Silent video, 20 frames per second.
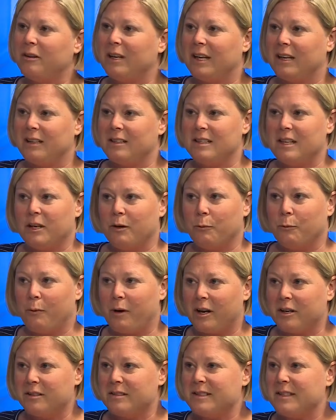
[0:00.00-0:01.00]
They can take a
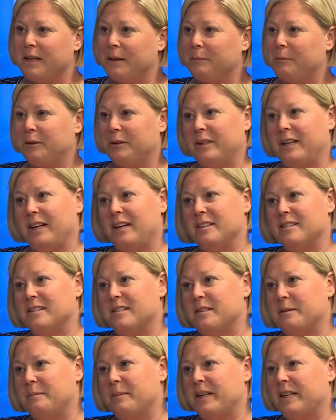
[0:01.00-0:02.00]
water sample and they can
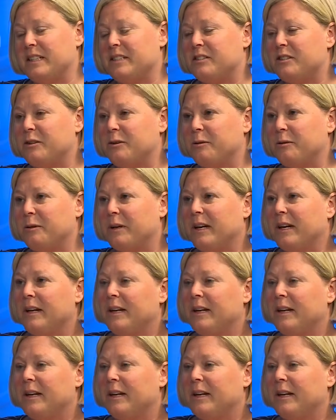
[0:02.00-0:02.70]
submit it to